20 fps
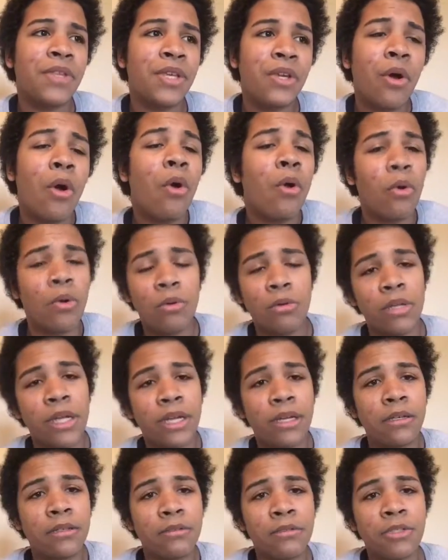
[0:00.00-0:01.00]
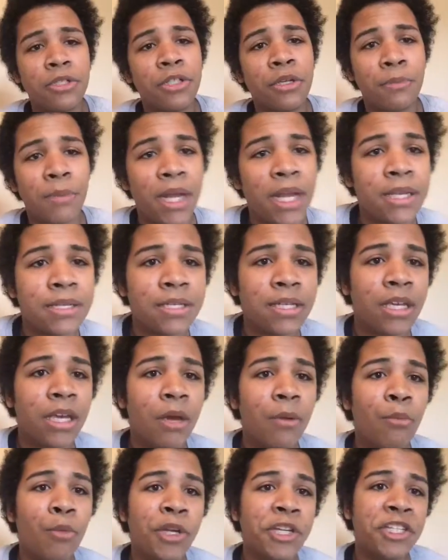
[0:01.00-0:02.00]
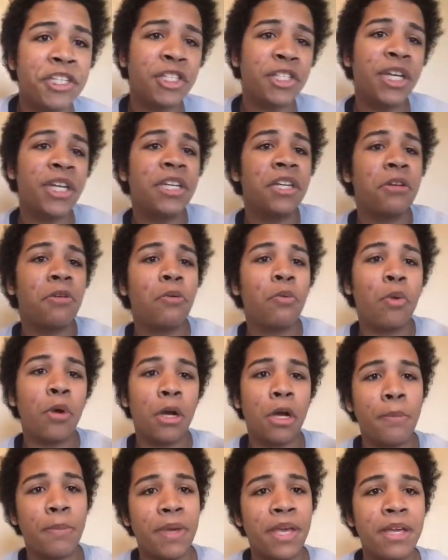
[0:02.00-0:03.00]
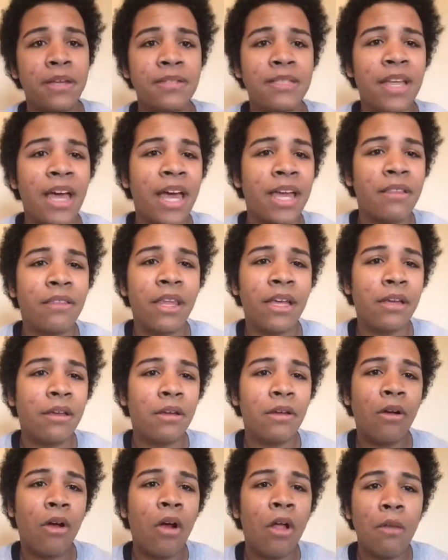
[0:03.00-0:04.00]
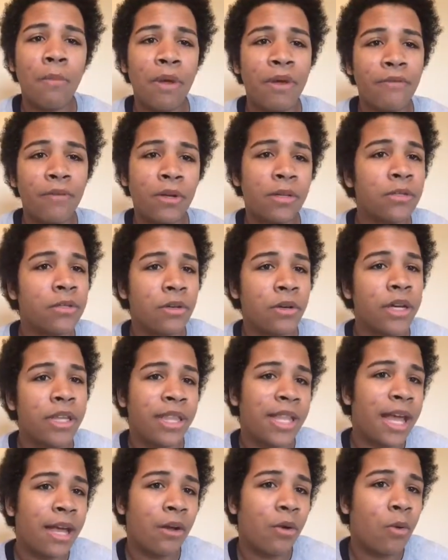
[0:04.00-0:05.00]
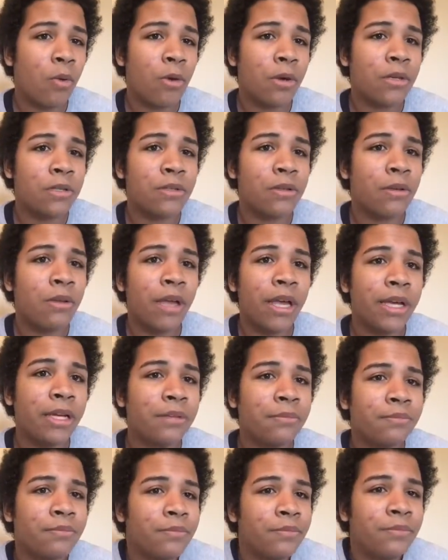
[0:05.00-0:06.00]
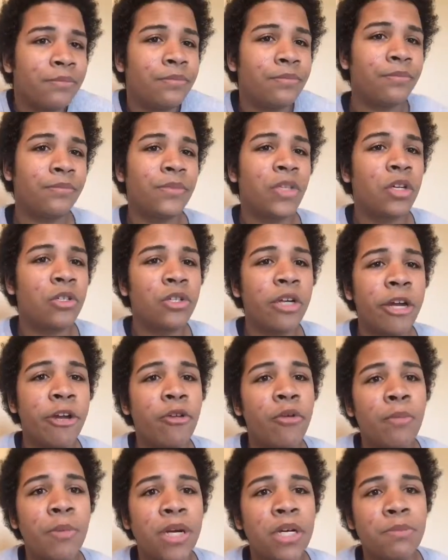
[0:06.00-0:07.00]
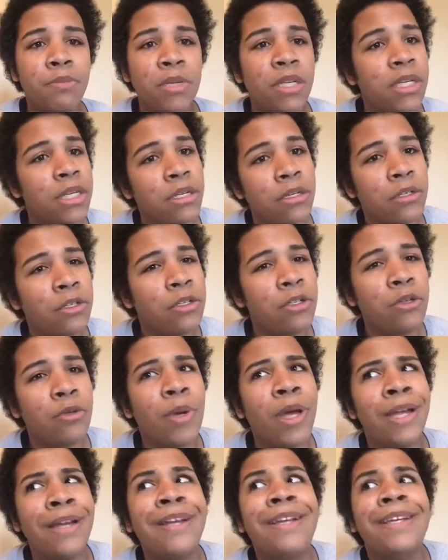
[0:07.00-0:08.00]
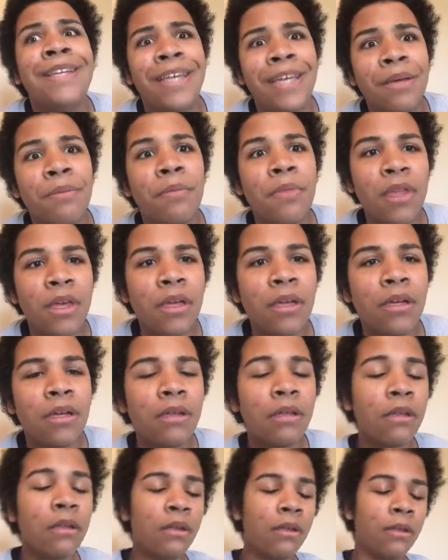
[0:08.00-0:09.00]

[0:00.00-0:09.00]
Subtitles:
the whole like gymnasium, which it didn't work because I had like all of my friends are in that core, so like her trying to embarrass me didn't do a damn thing.